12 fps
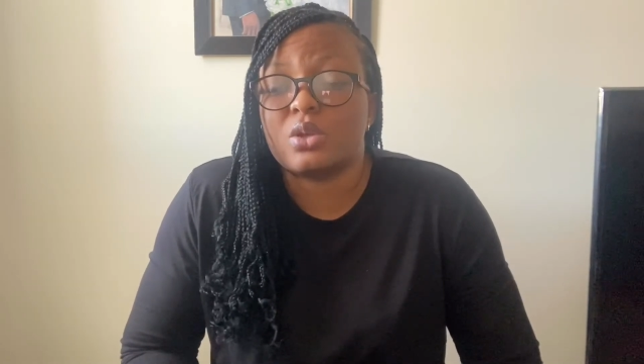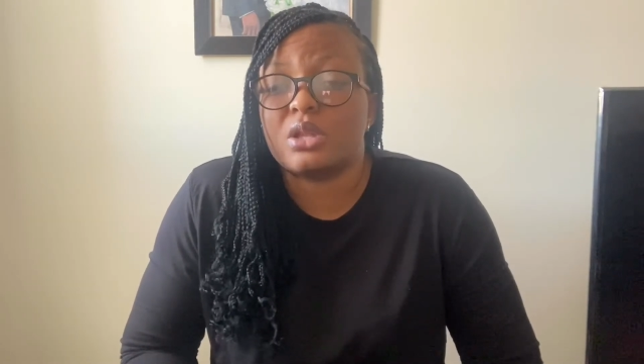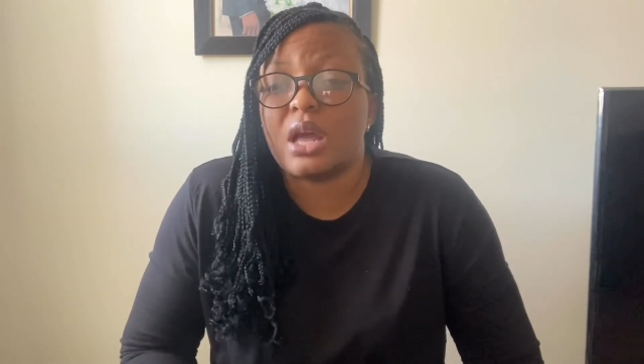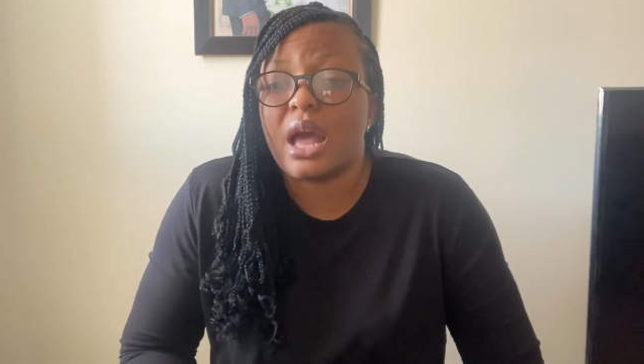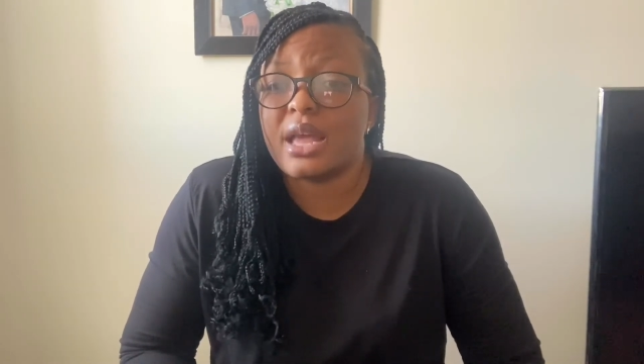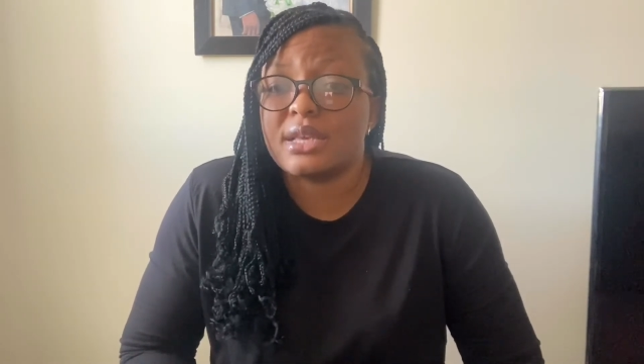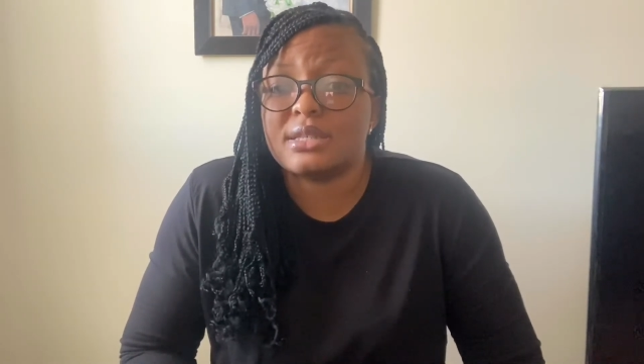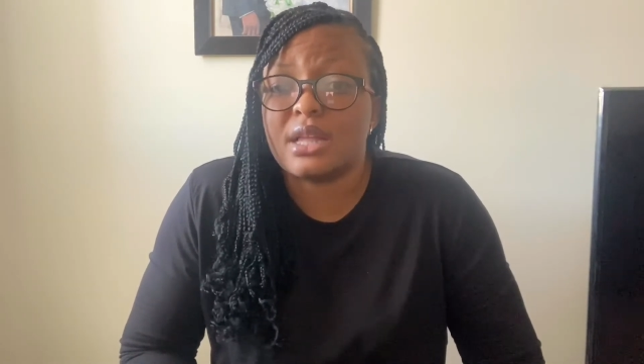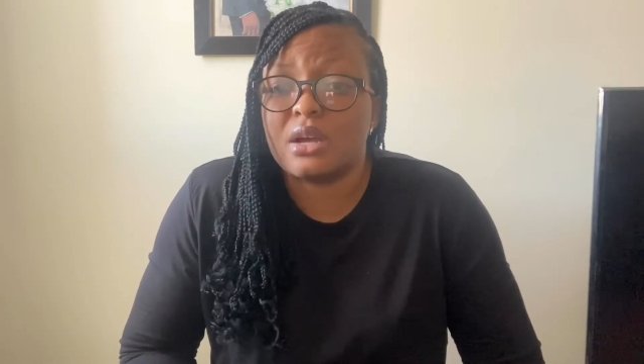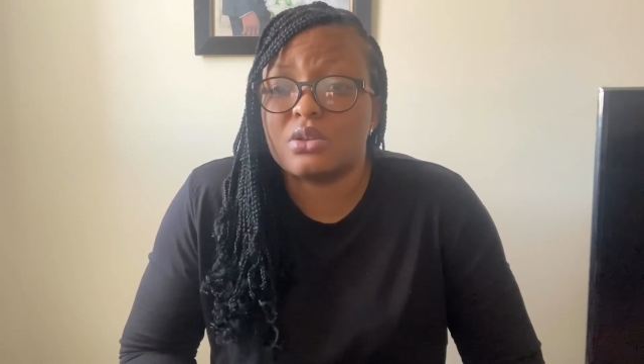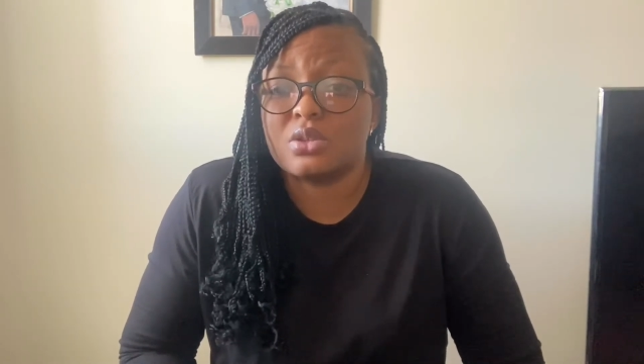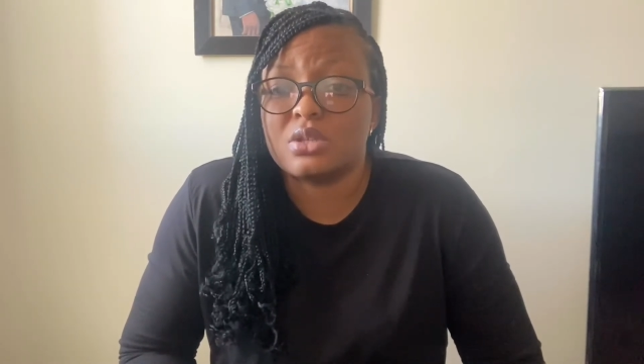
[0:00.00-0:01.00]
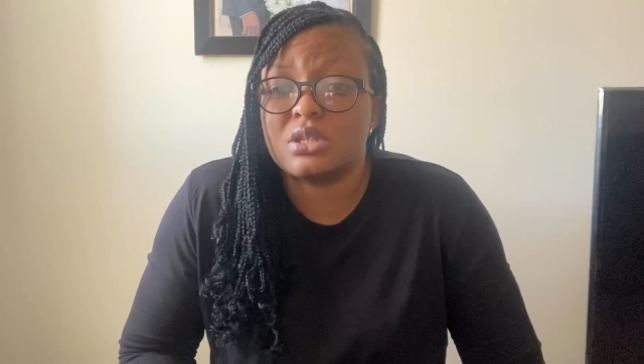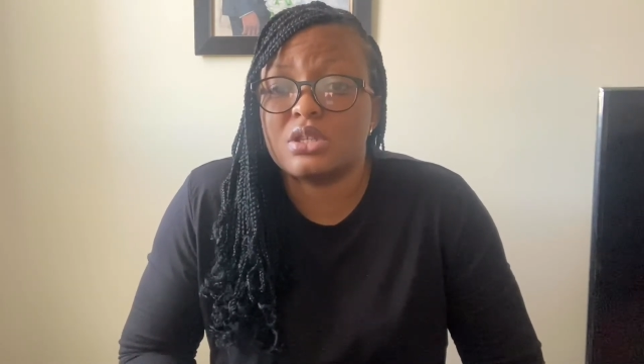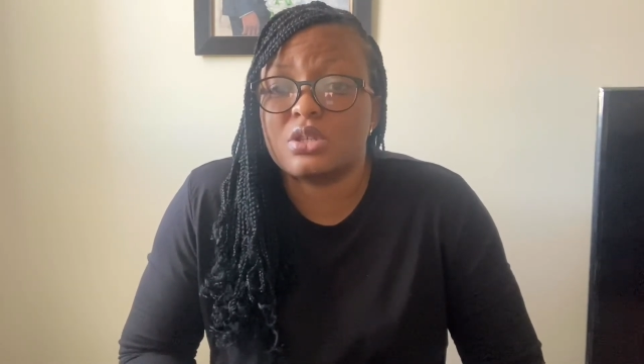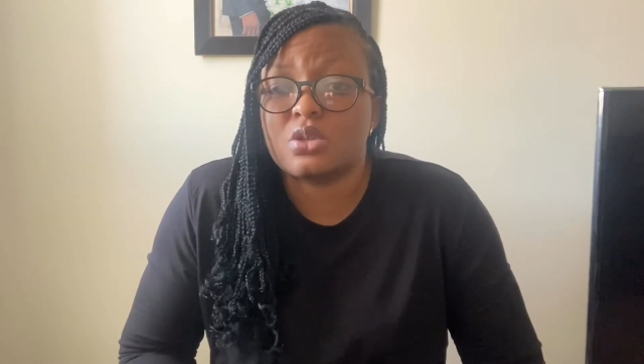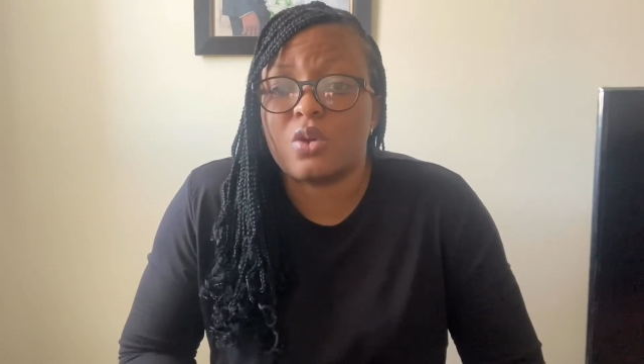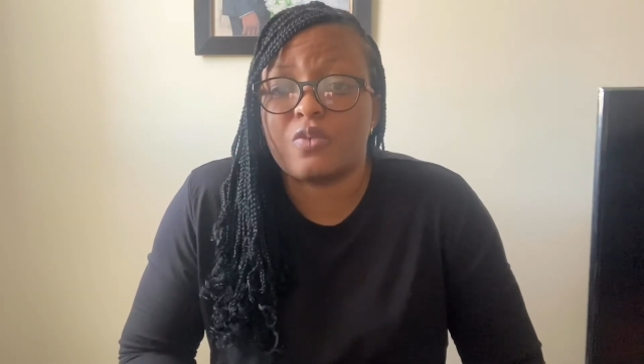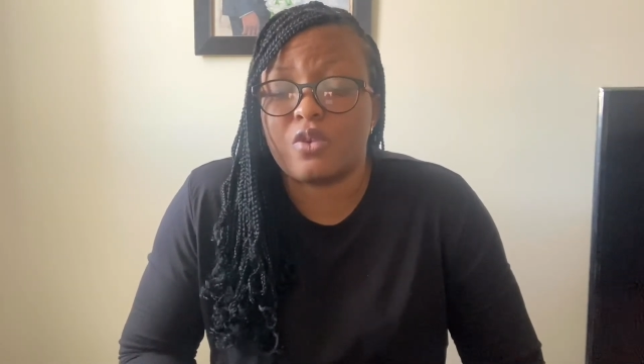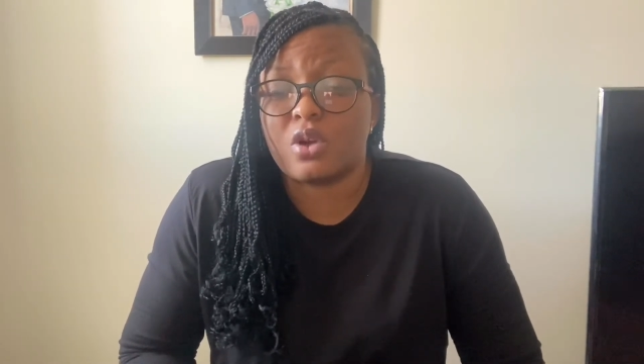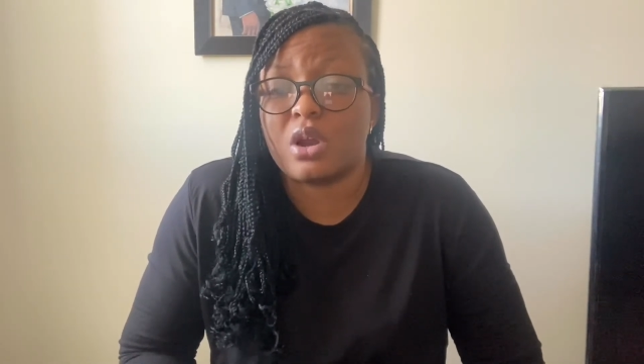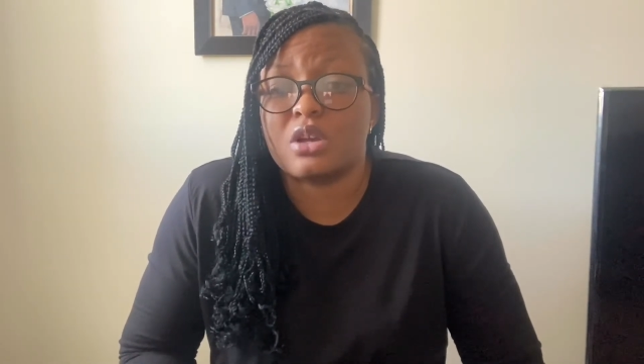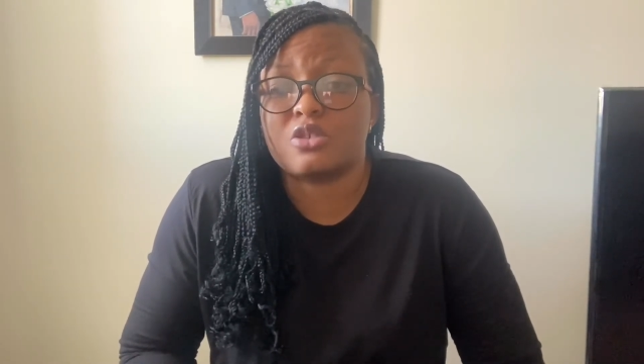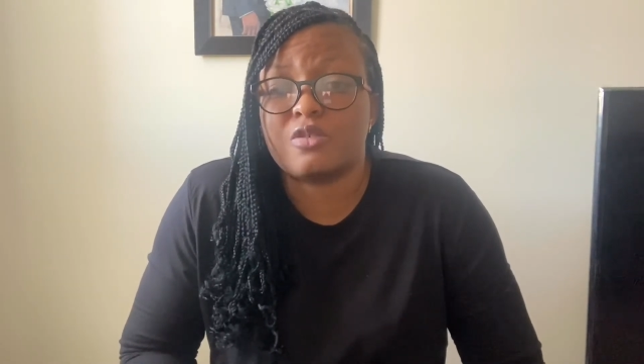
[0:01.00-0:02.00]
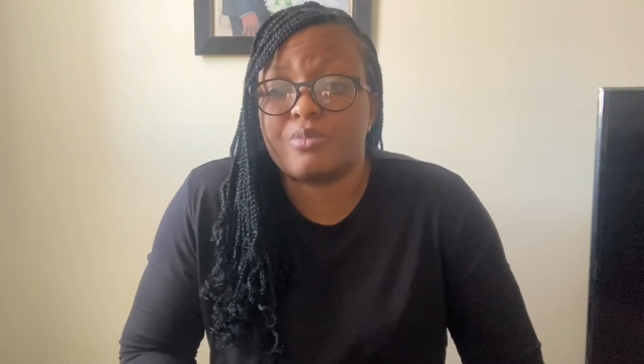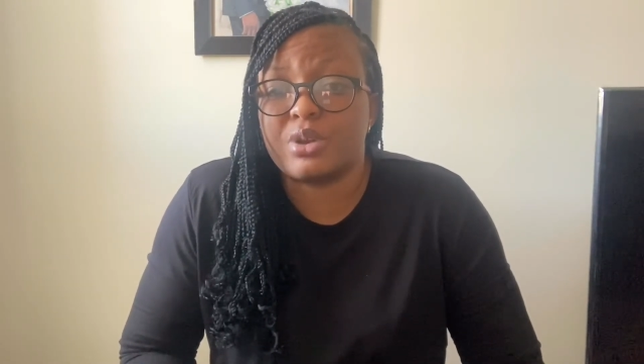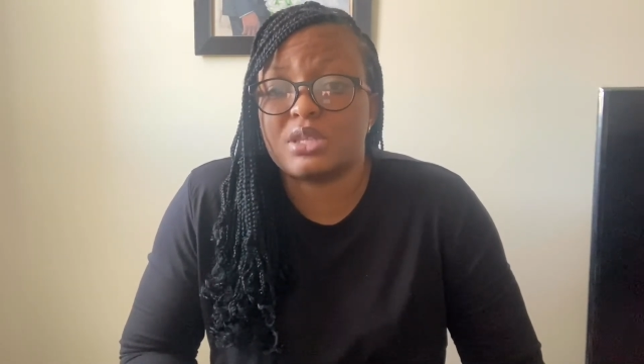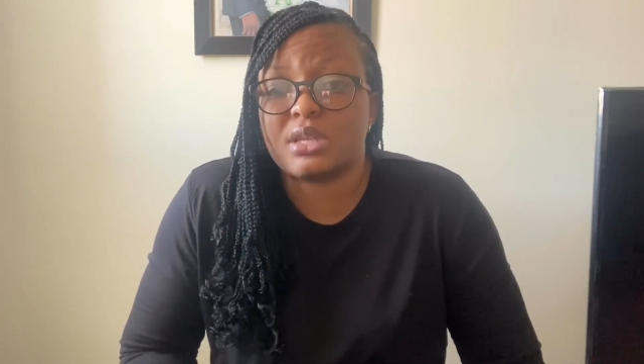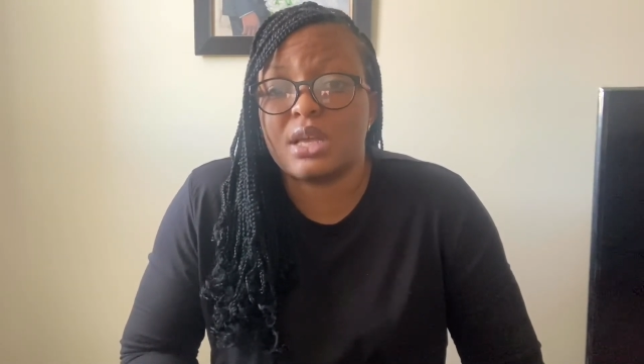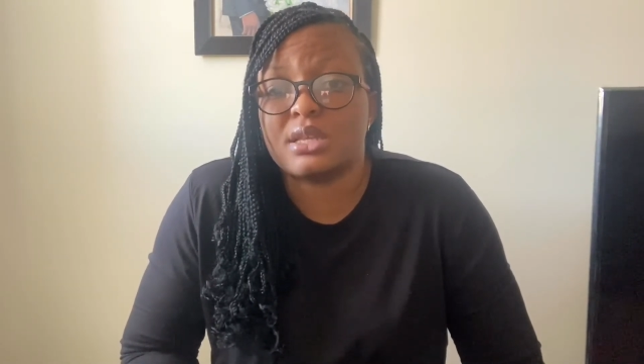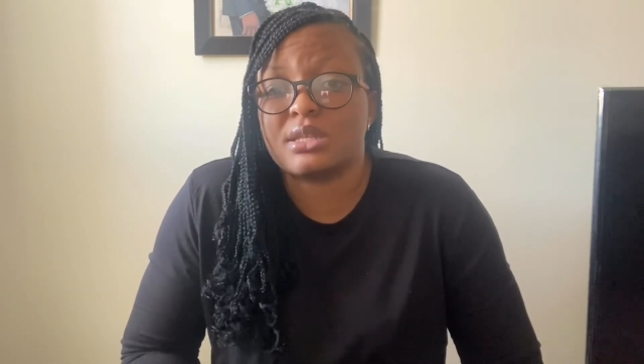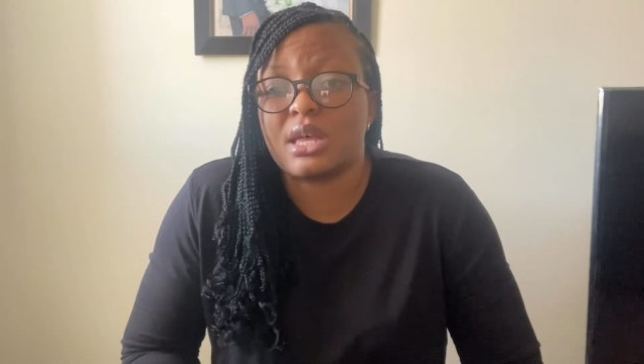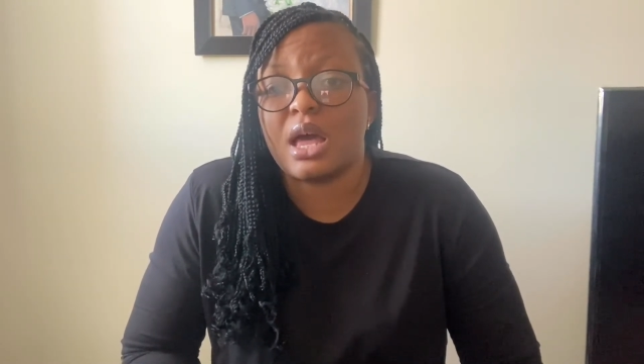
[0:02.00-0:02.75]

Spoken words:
the highest diagnosis of occurrence of breast cancer,